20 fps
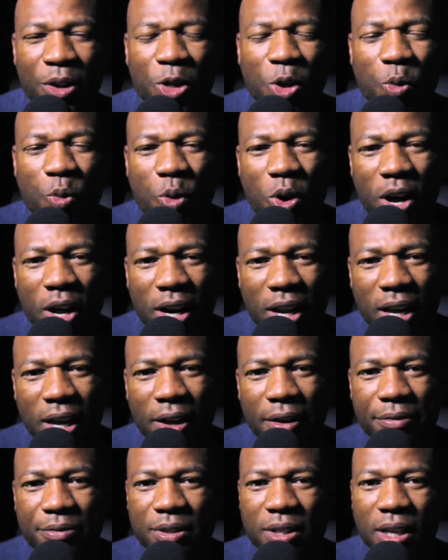the what
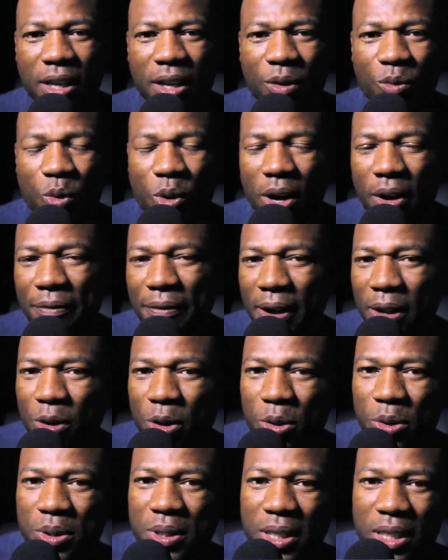ifs, and what if I
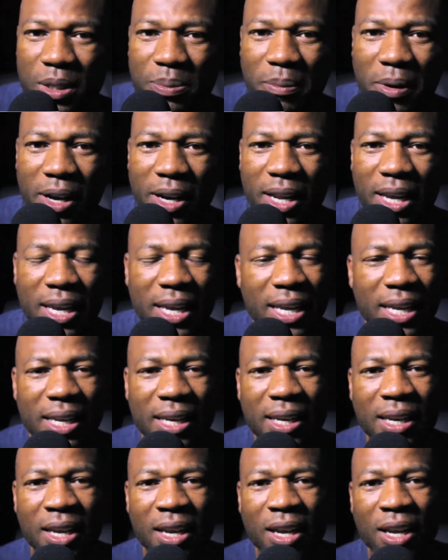lose this money,
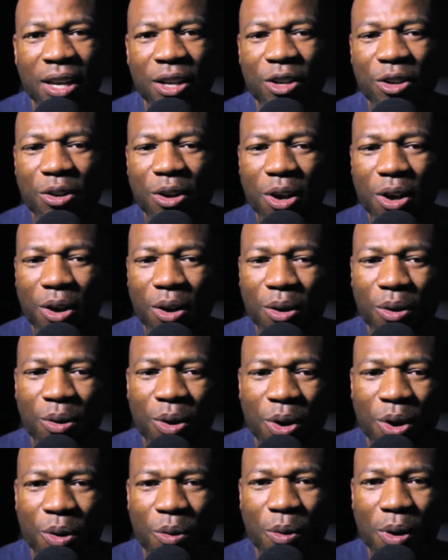and,
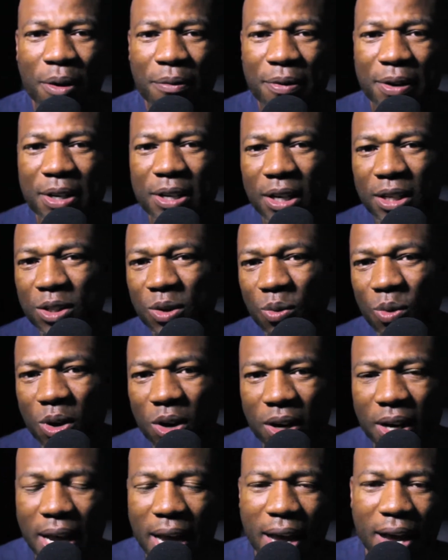what if it doesn't
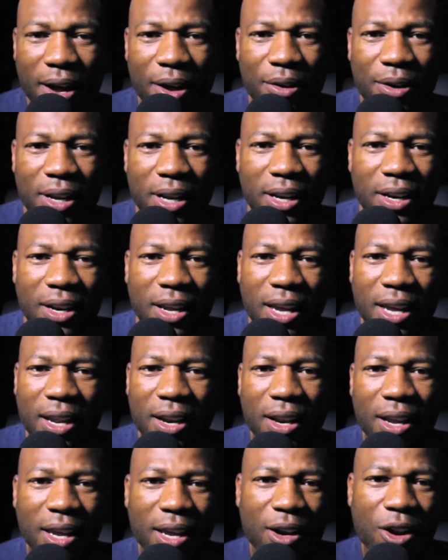work out,
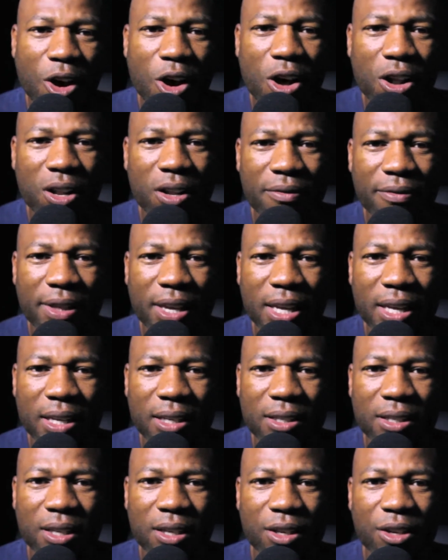and all of
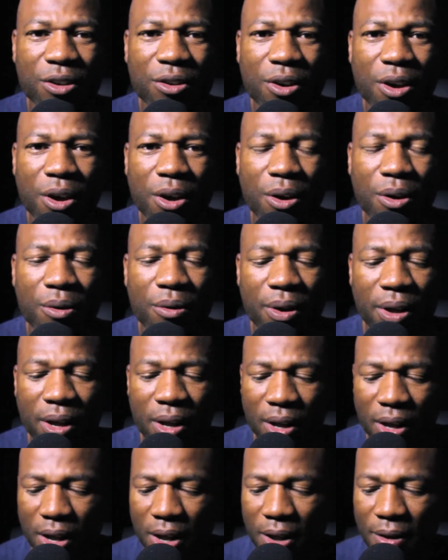these,
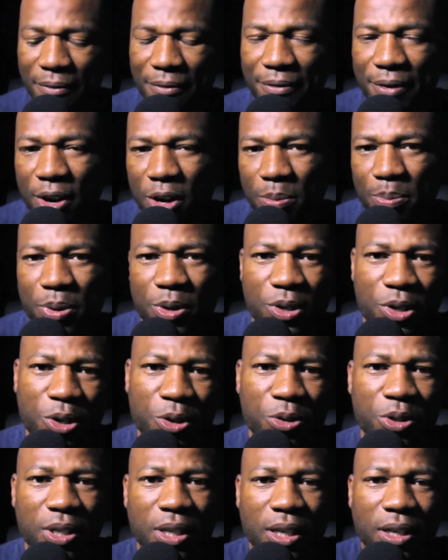fear
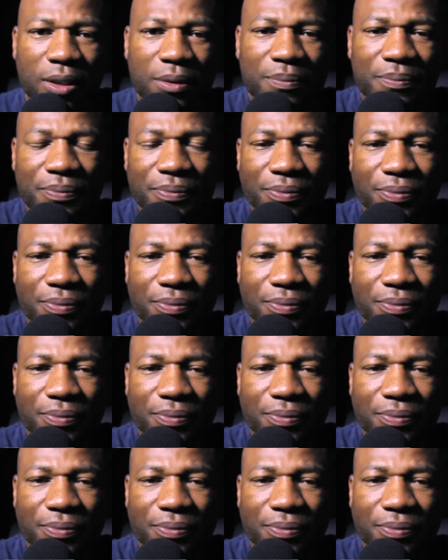producing